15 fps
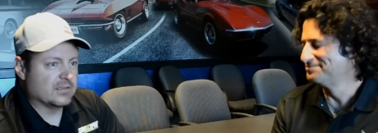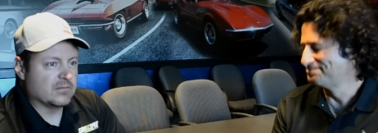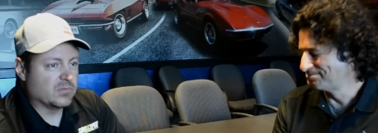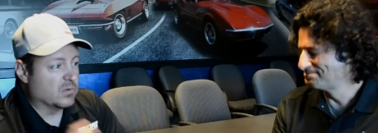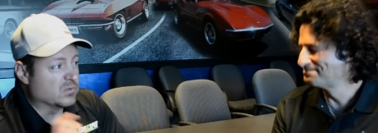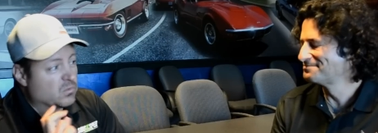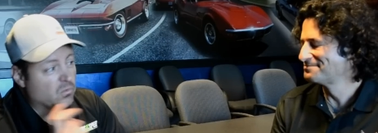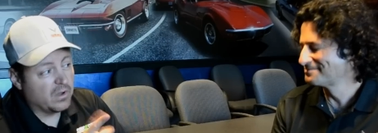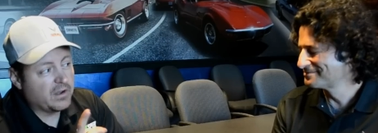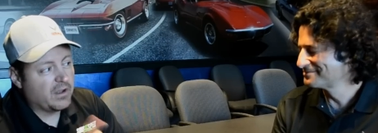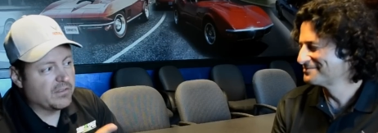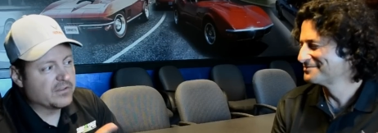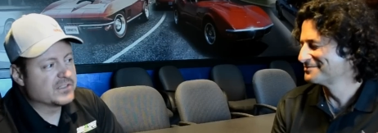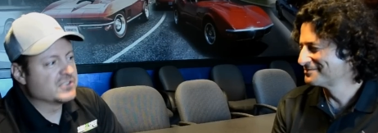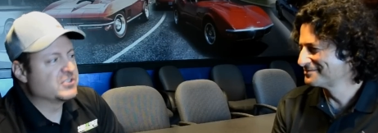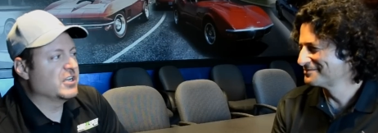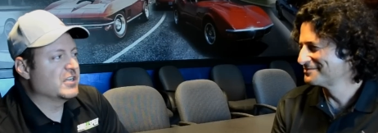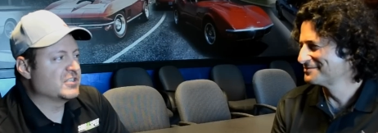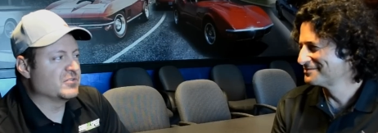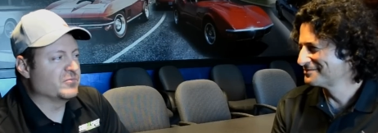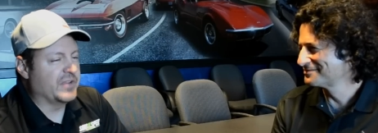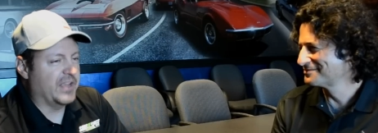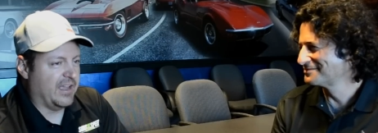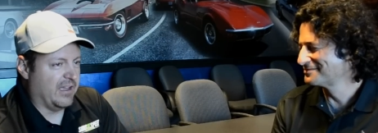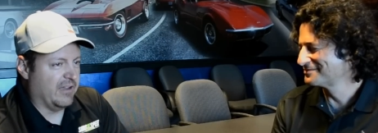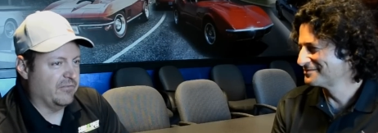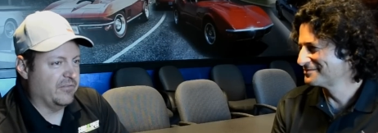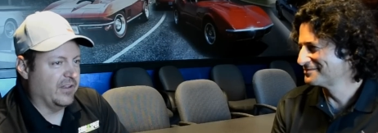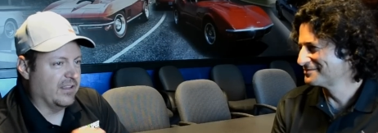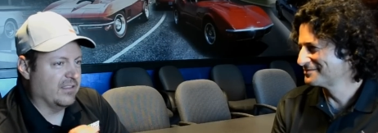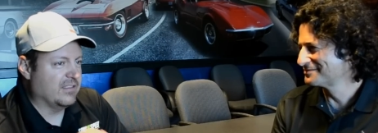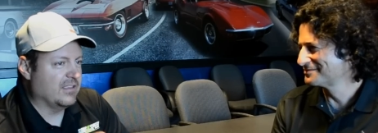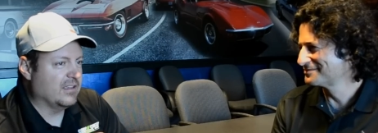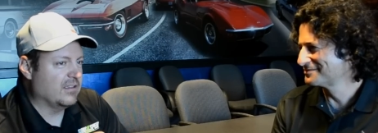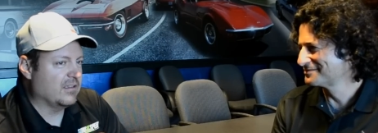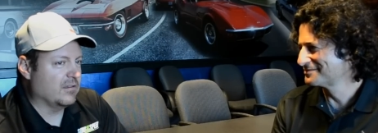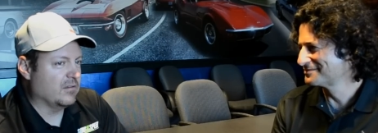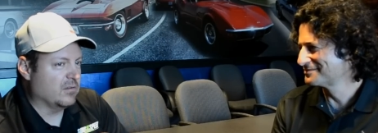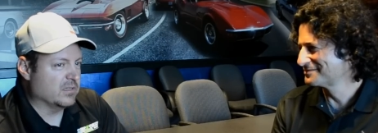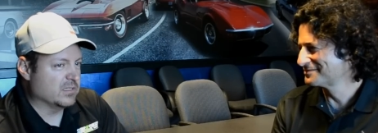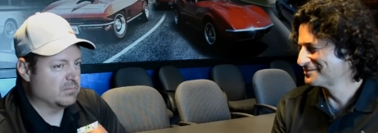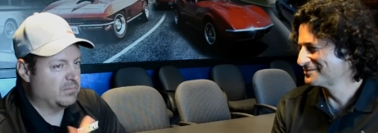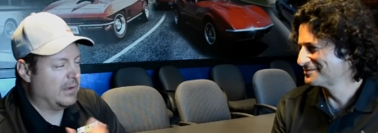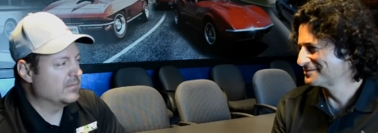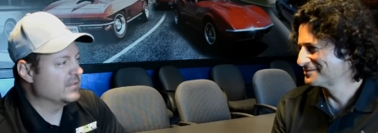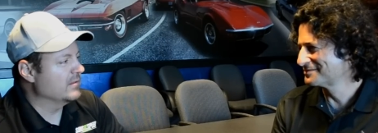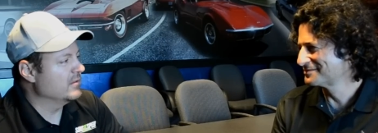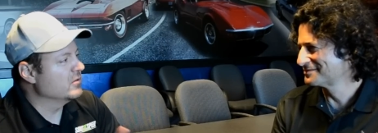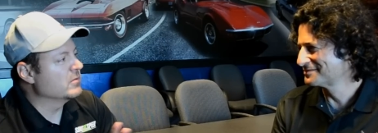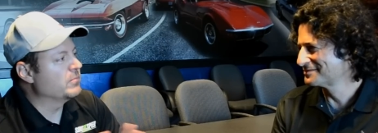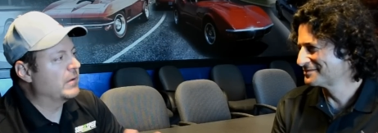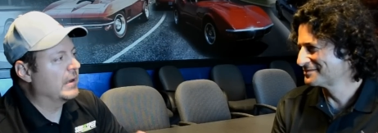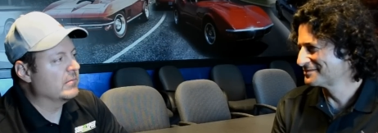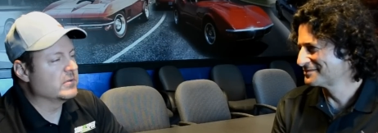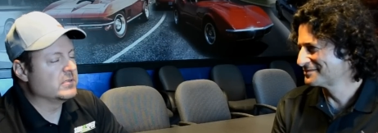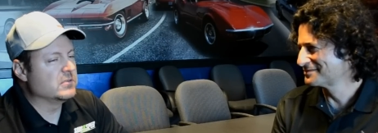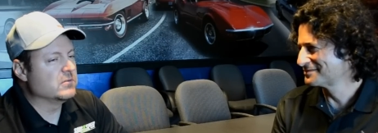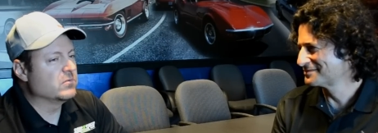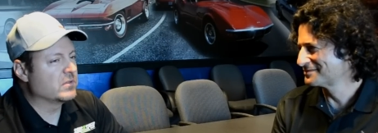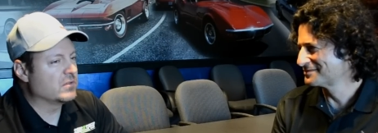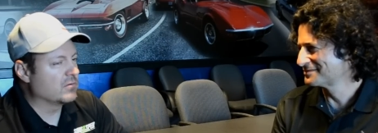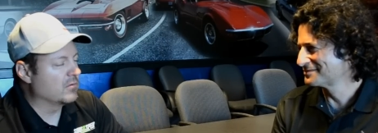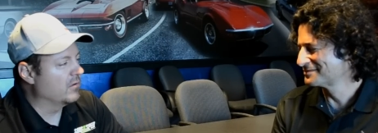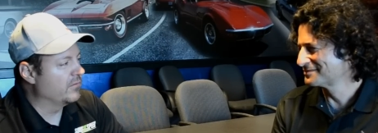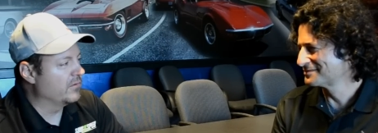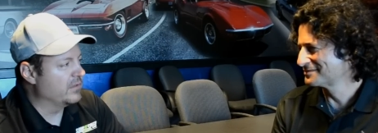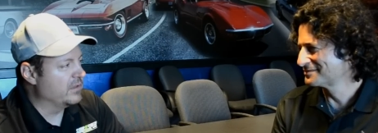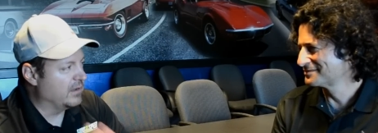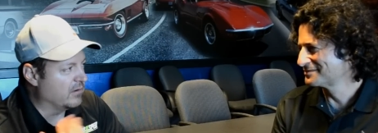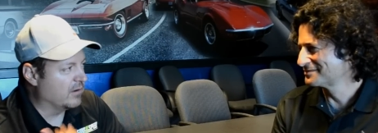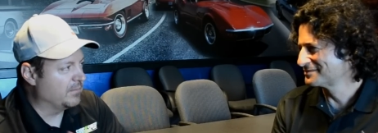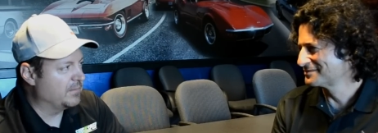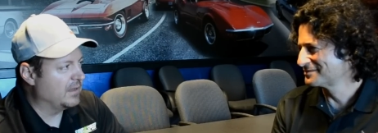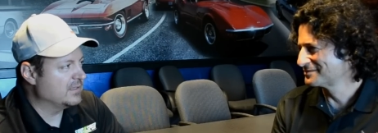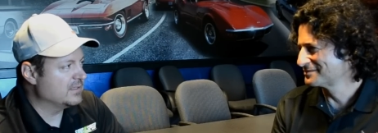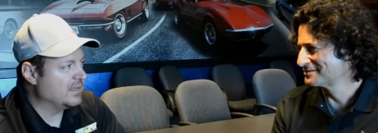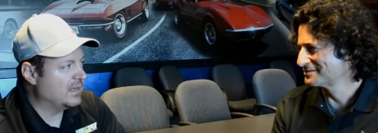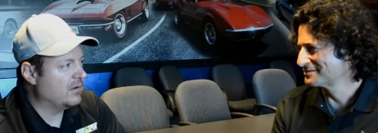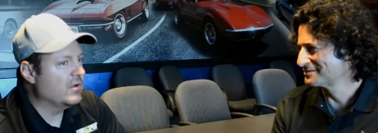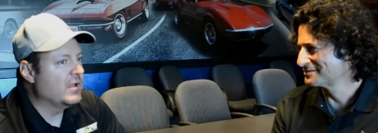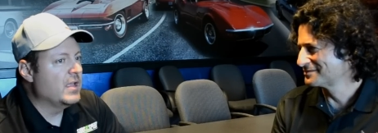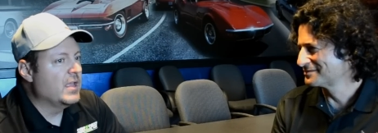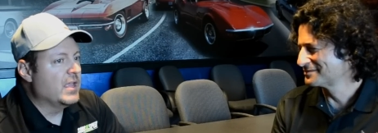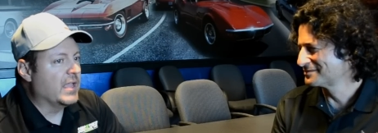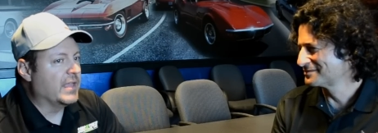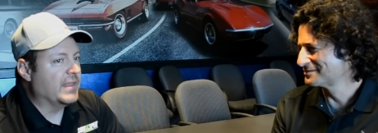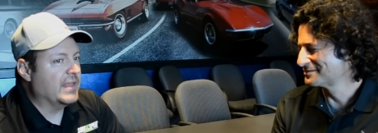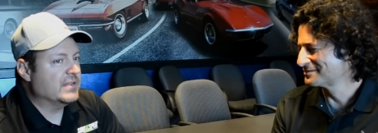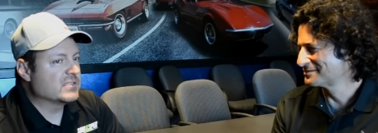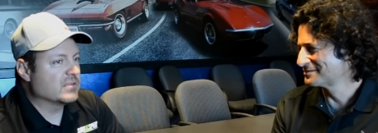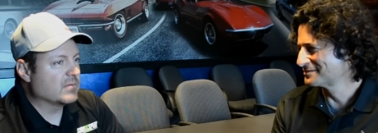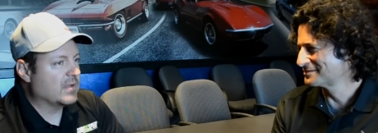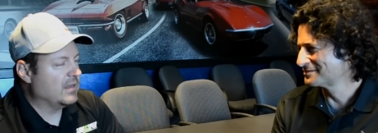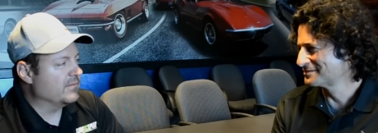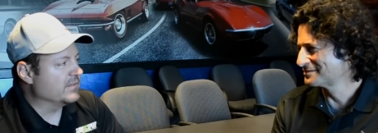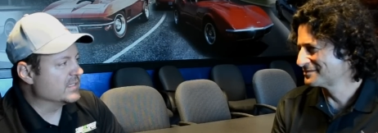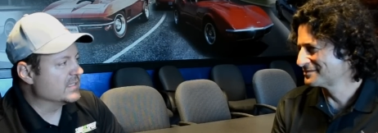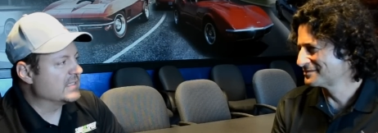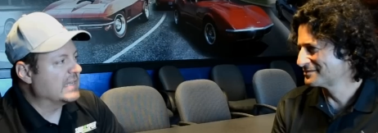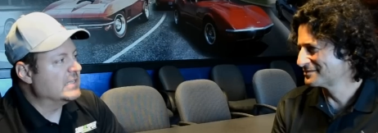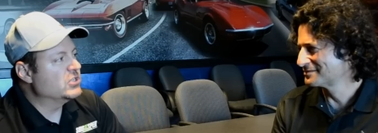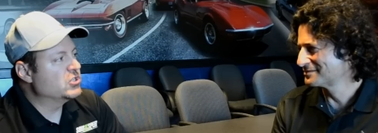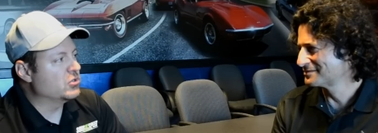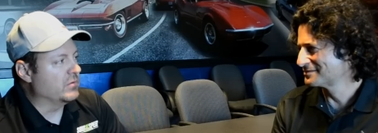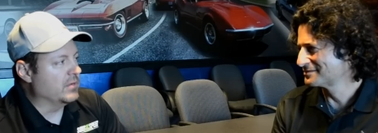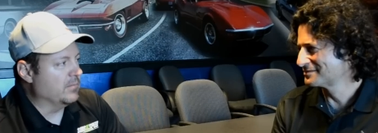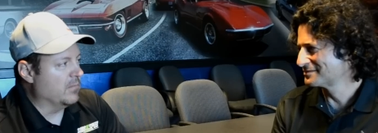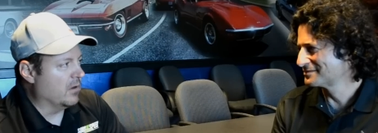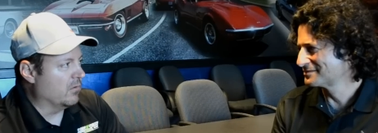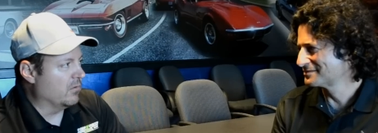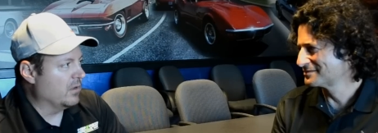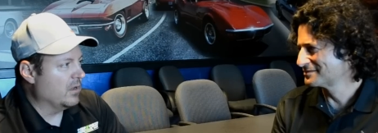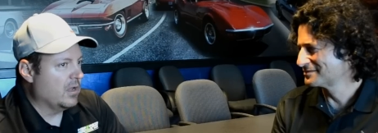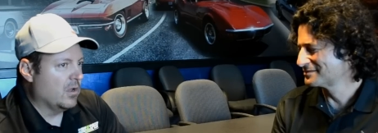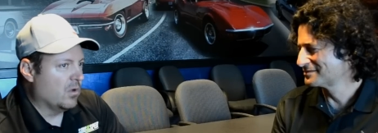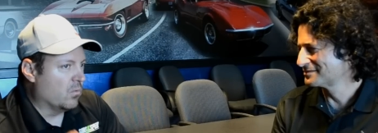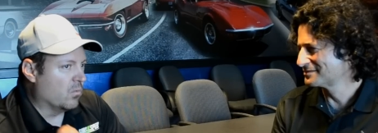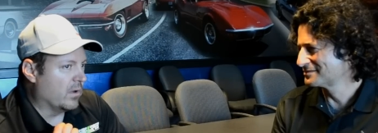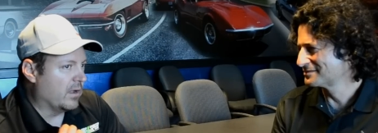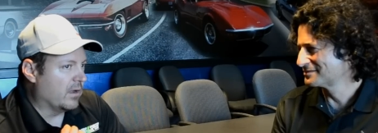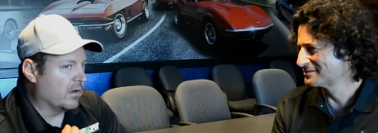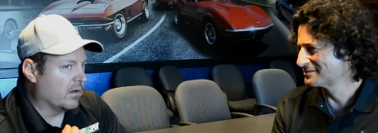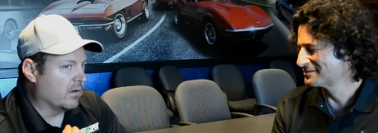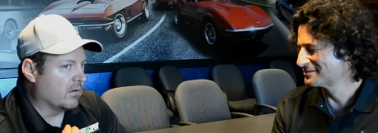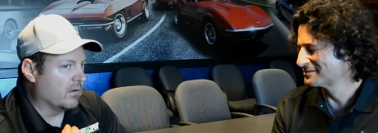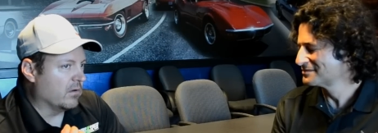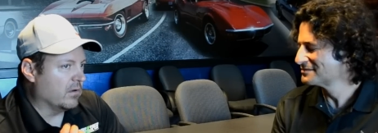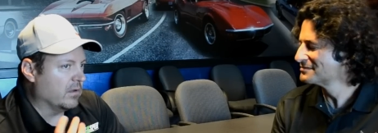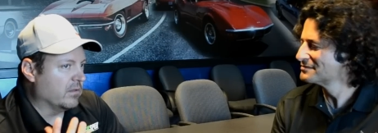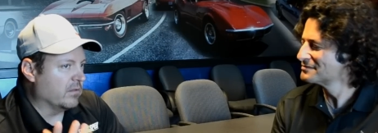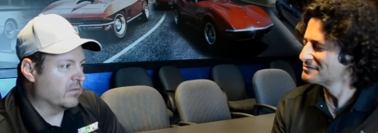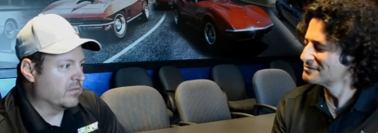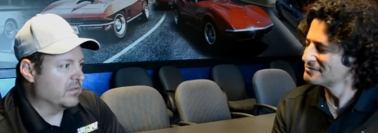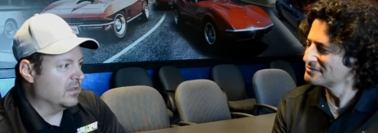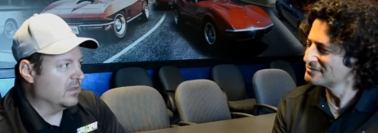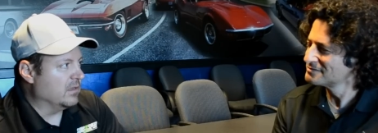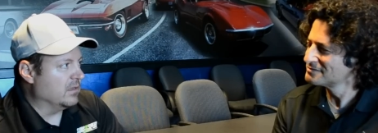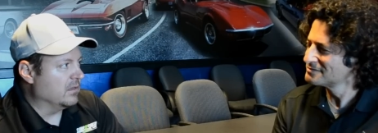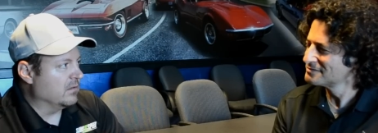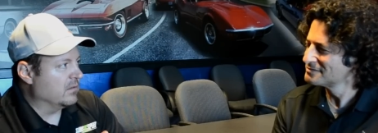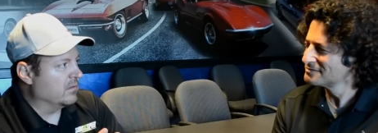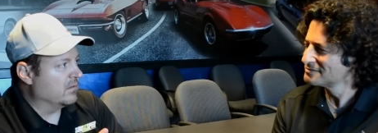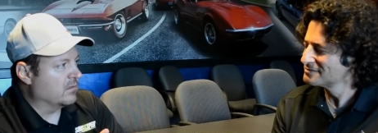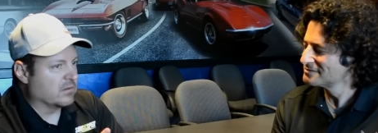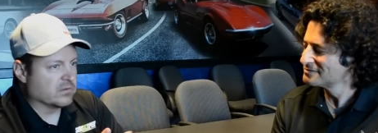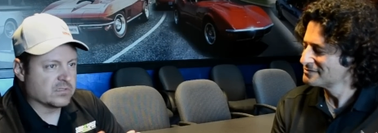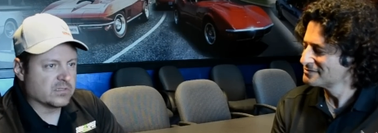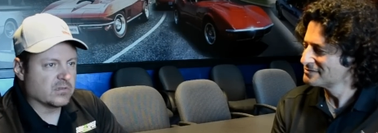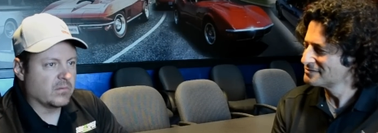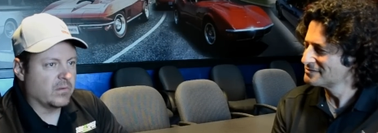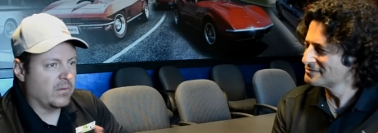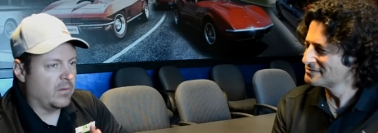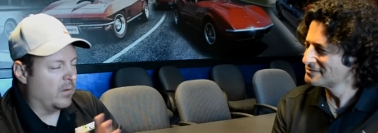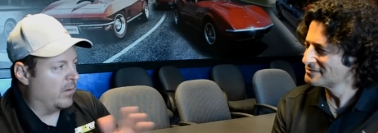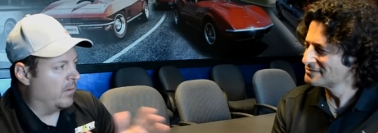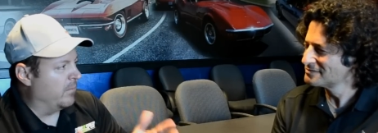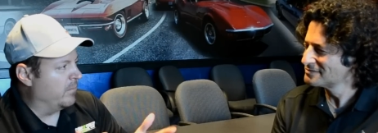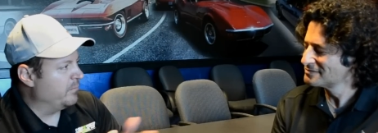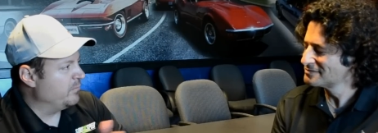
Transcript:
Speaker 1: Yeah. There was one other suggestion we have, and I think this is probably something you could probably do with your over-the-air updates now, and that is some kind of a Sentry mode where there's some